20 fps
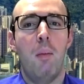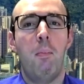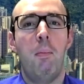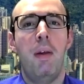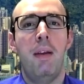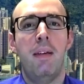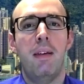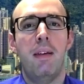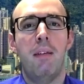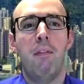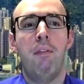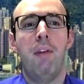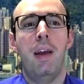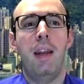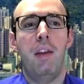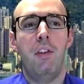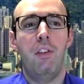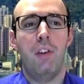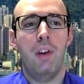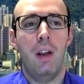business and
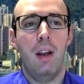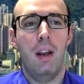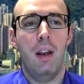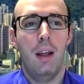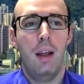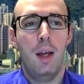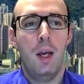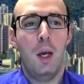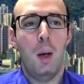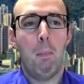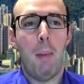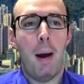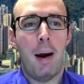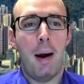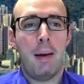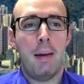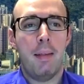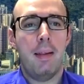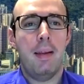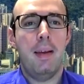financial
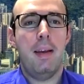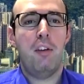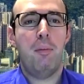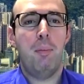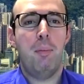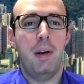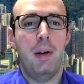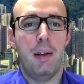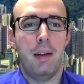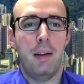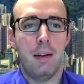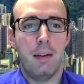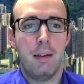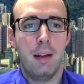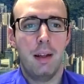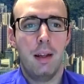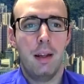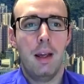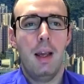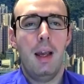market experience,